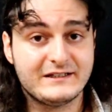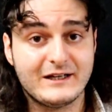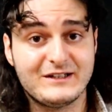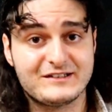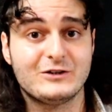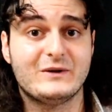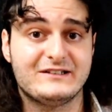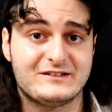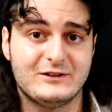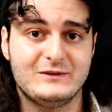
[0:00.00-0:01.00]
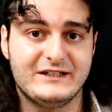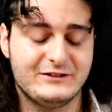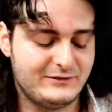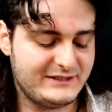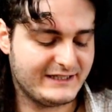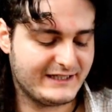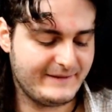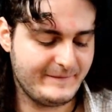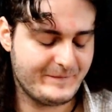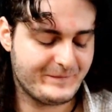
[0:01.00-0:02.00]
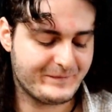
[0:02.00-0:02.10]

Now let's go ahead slowly and do it again.